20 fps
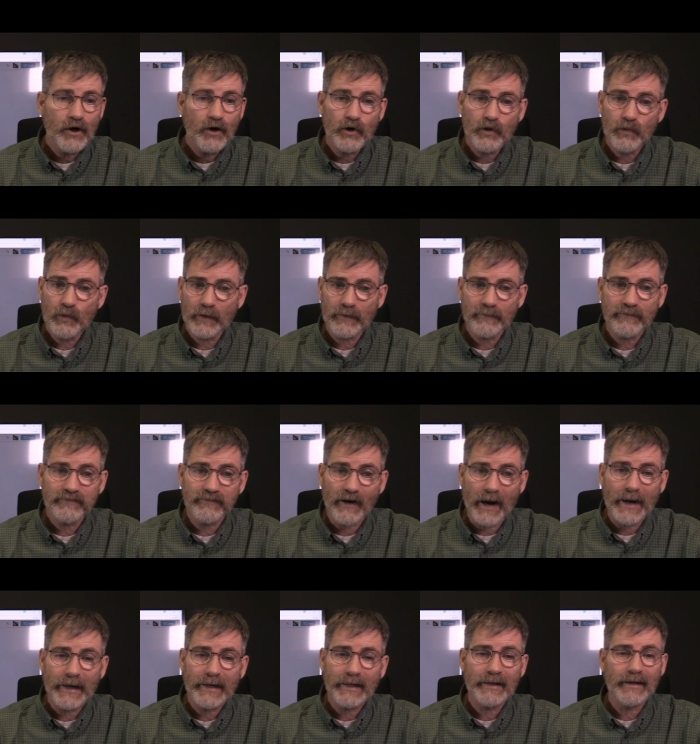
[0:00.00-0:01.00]
who were
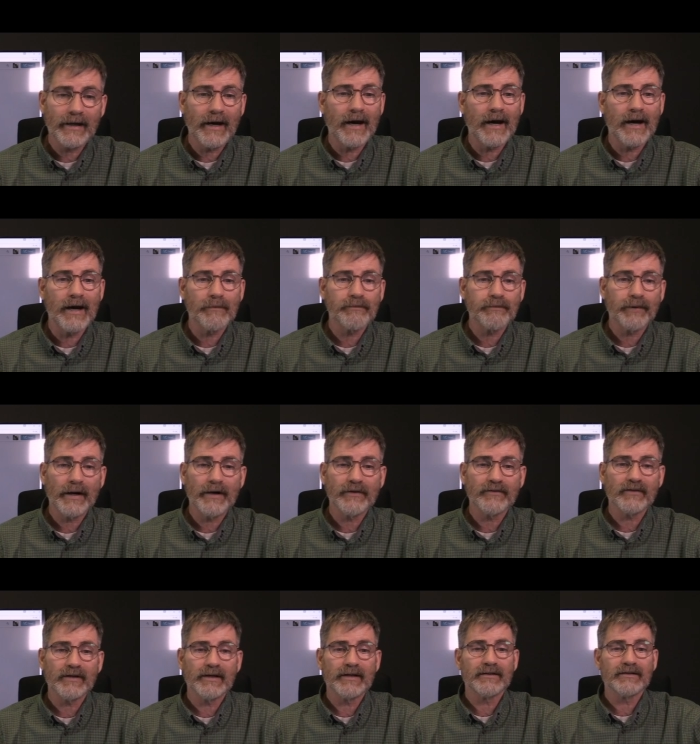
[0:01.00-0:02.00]
fighting uh,
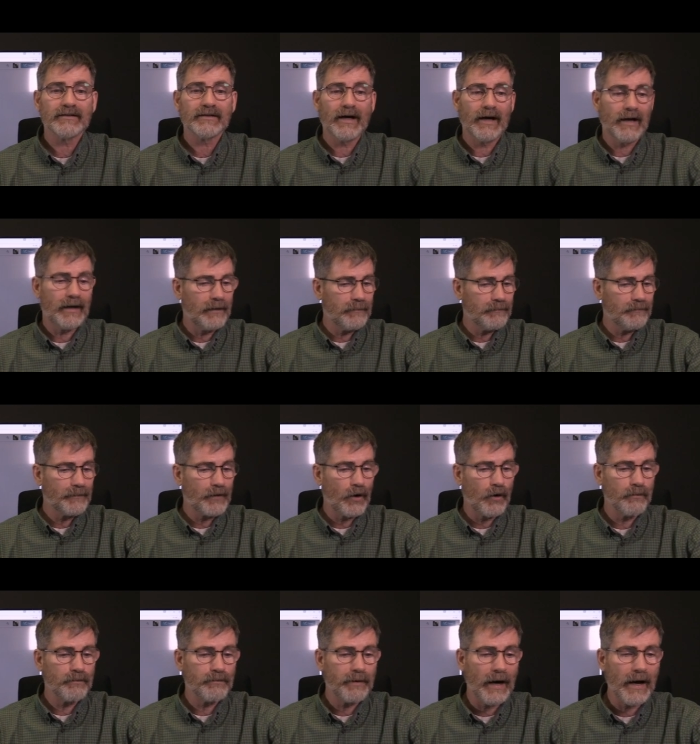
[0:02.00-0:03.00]
President uh,
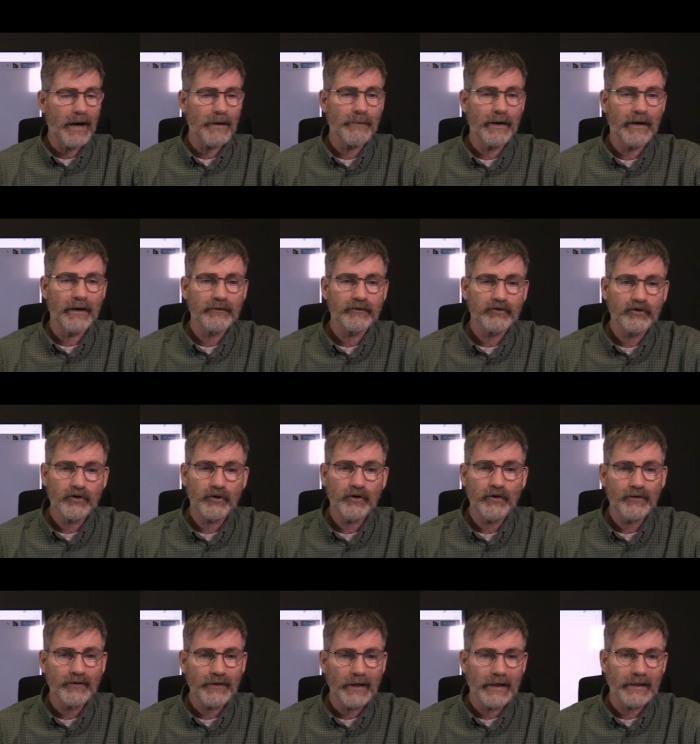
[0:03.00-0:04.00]
Obama
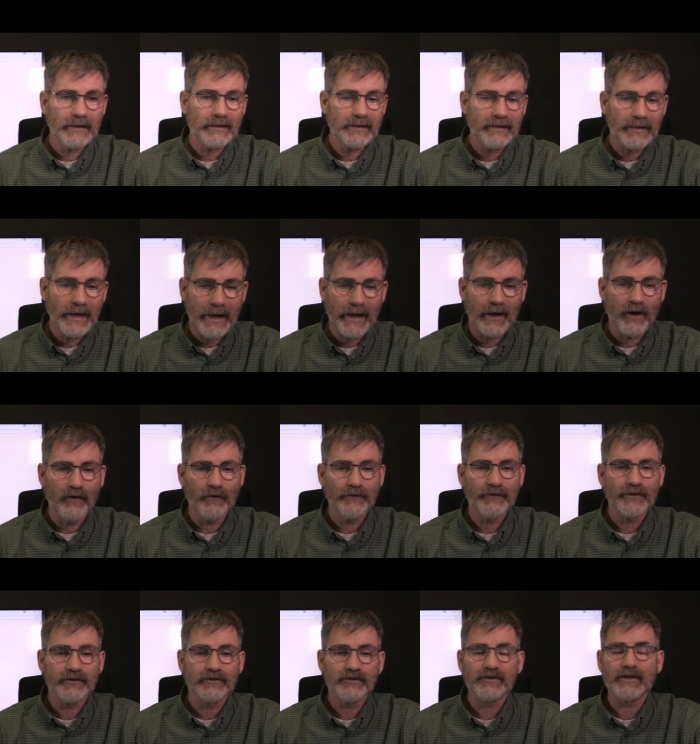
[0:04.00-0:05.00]
tooth and nail
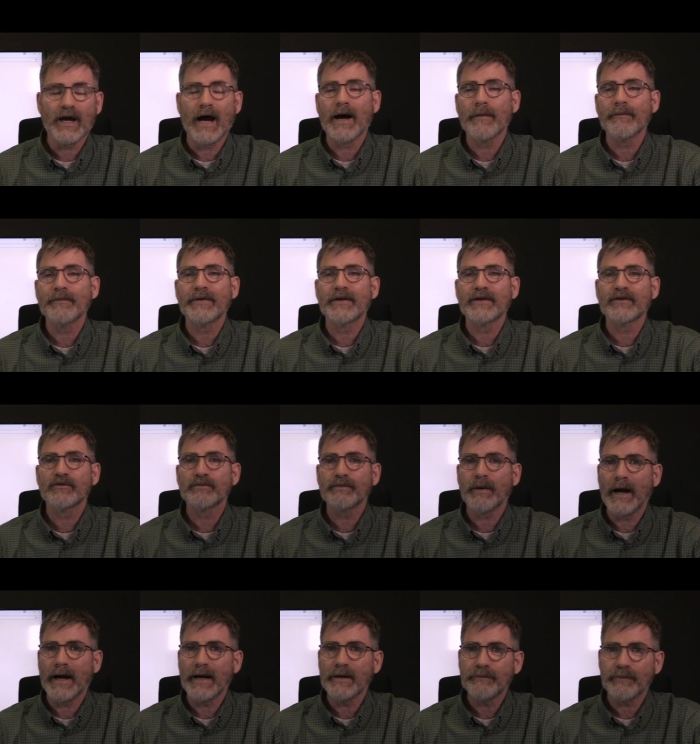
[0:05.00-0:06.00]
to stop this
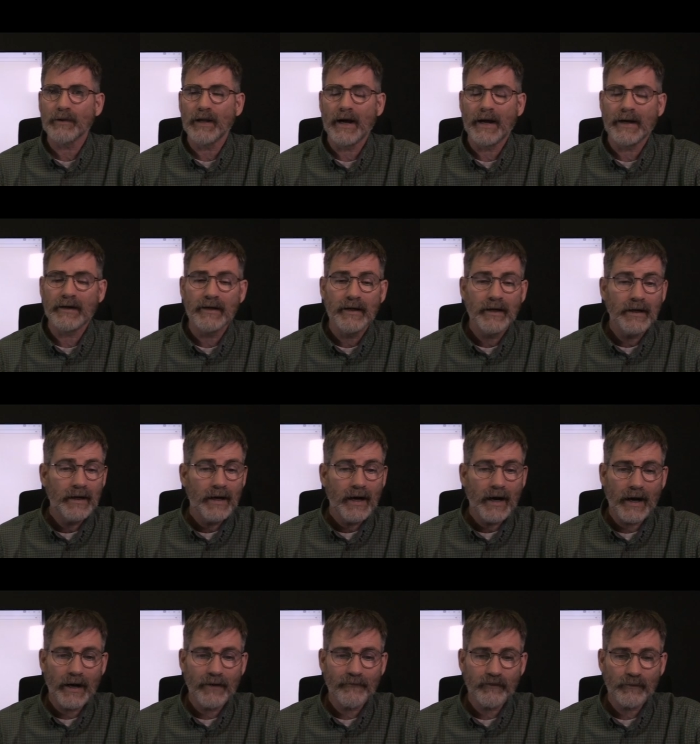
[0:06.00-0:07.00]
pipeline
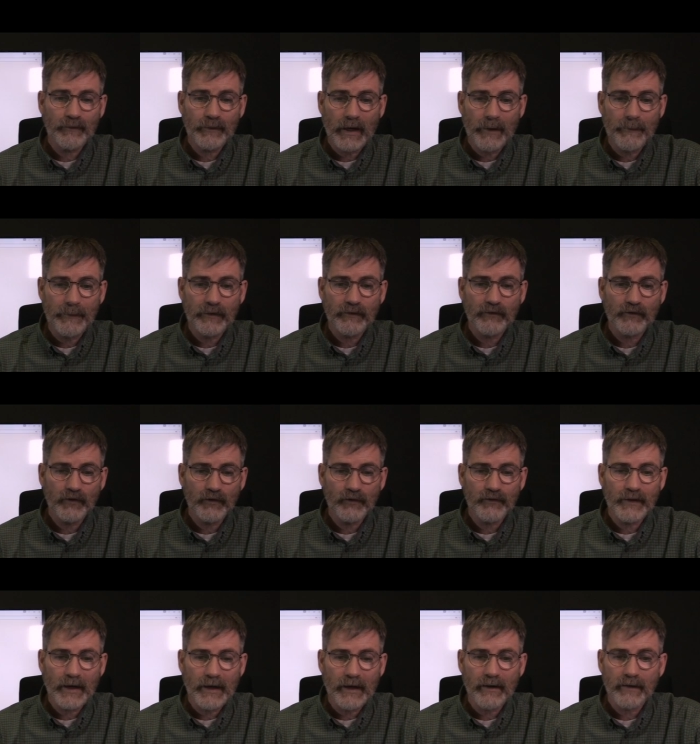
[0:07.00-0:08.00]
uh, from coming through
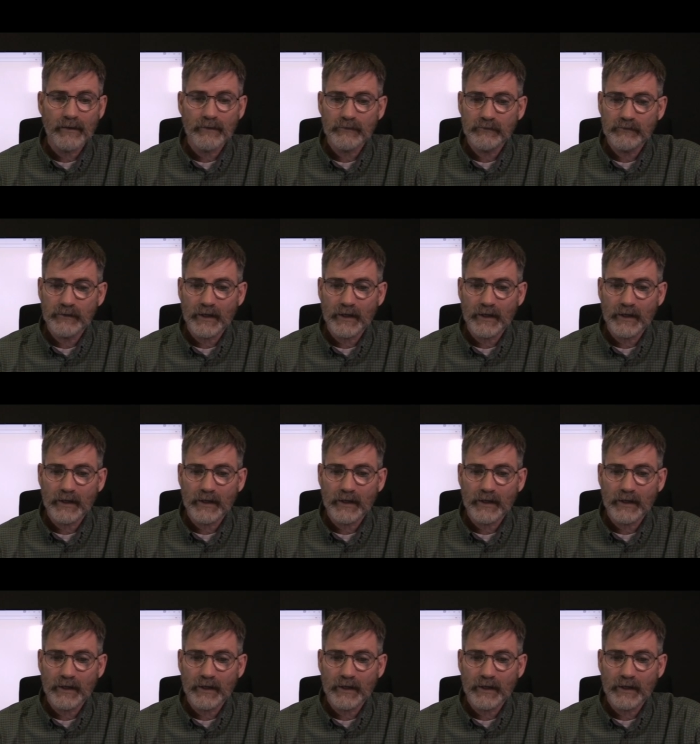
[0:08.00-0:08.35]
their